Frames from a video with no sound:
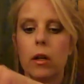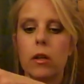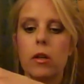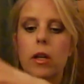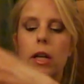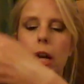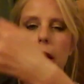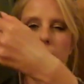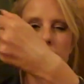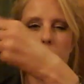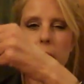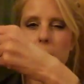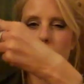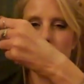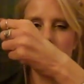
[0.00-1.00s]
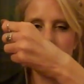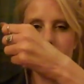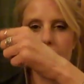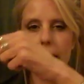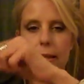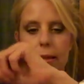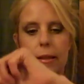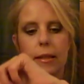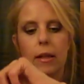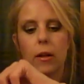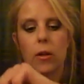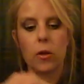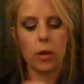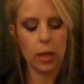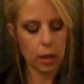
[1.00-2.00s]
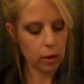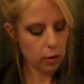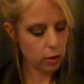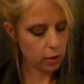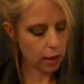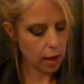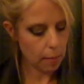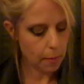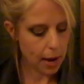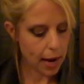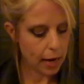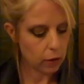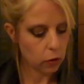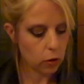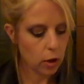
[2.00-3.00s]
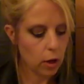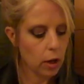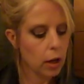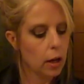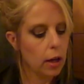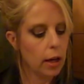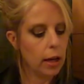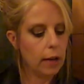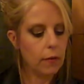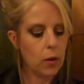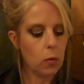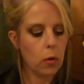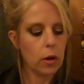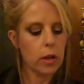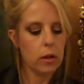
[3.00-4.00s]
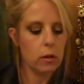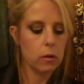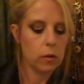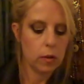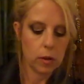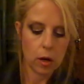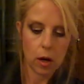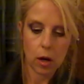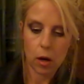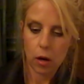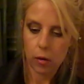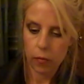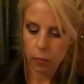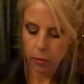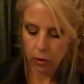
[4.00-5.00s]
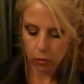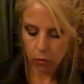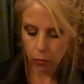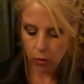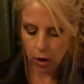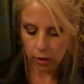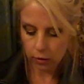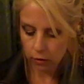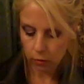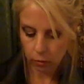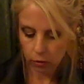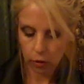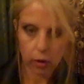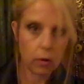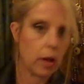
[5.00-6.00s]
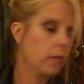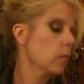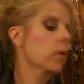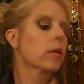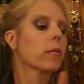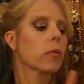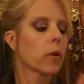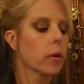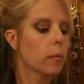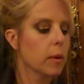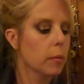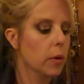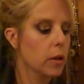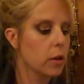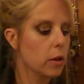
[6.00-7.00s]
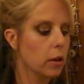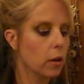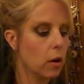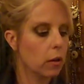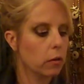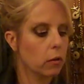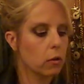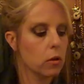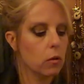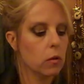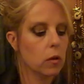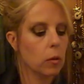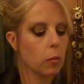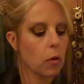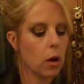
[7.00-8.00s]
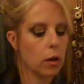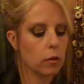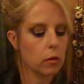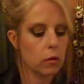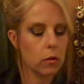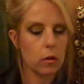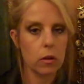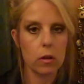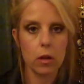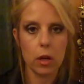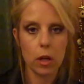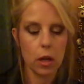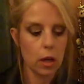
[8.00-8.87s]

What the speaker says: you can kind of play around and test until you get that match. If you want to use mineral bronzers, which I don't have one in front of me, but you can also use the bronzers and